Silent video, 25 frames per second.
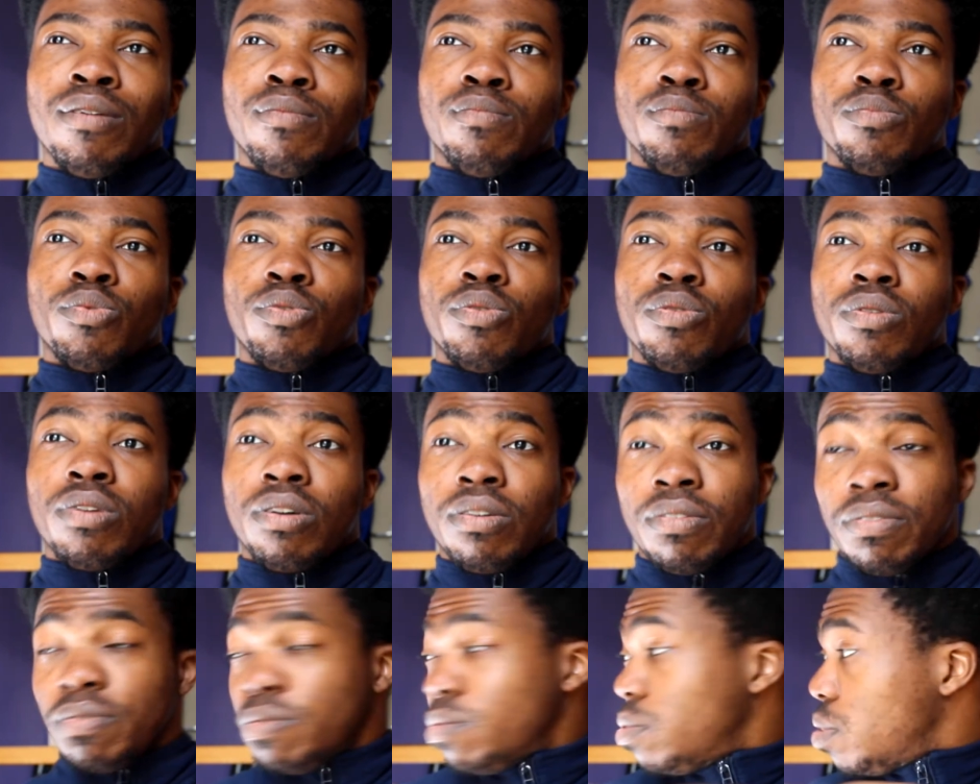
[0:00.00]

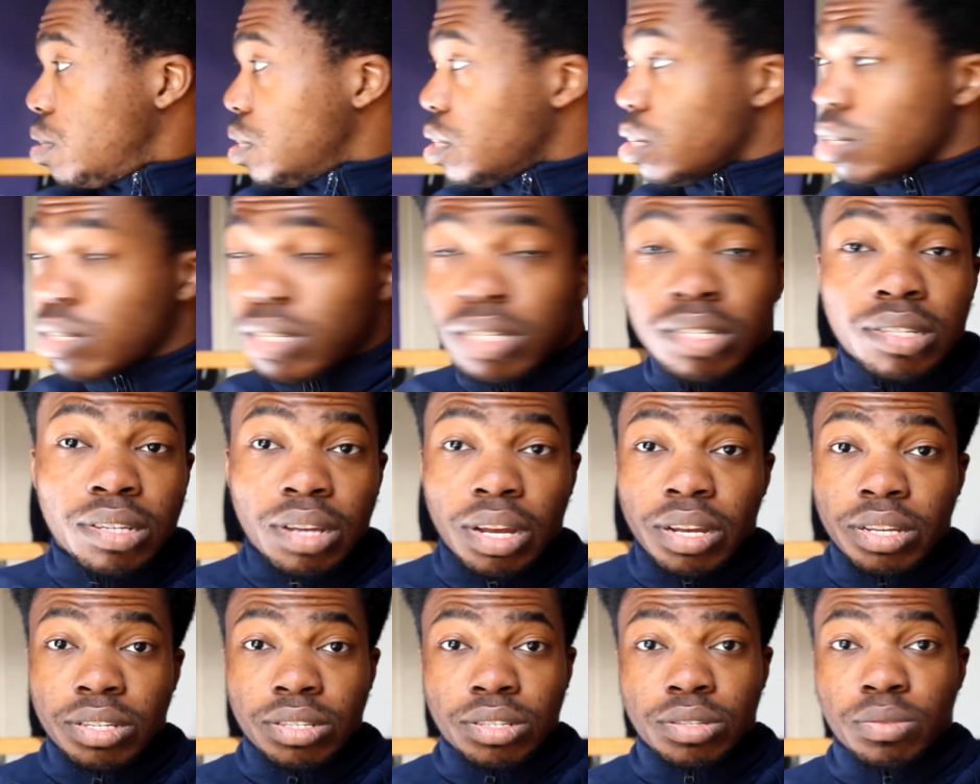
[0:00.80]
more of this
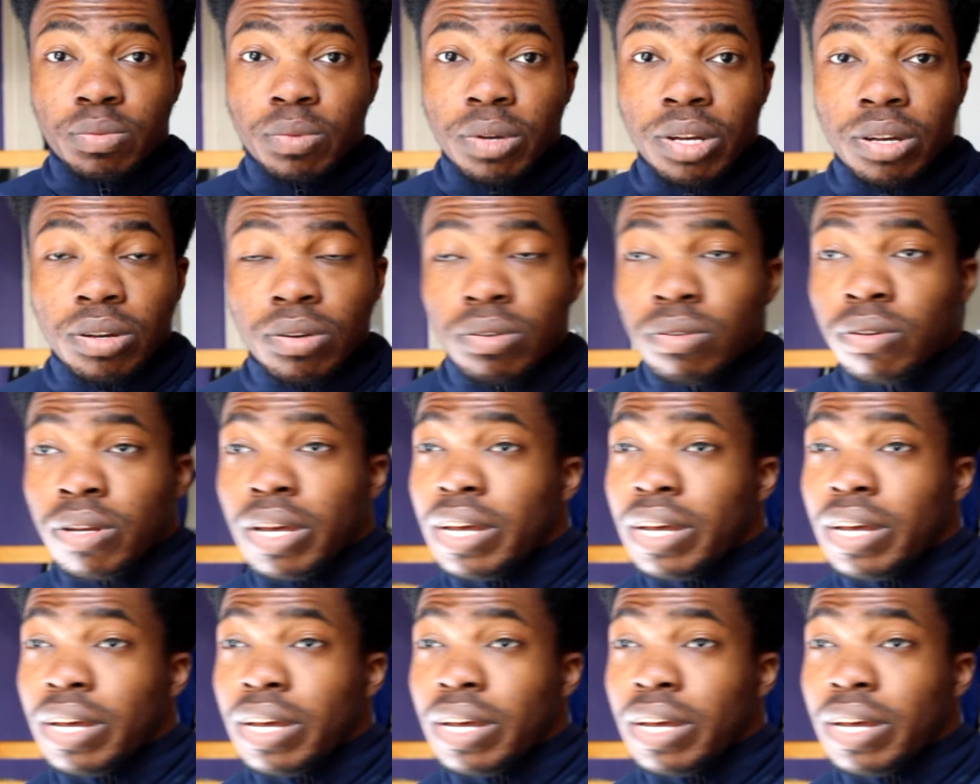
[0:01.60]
size as well,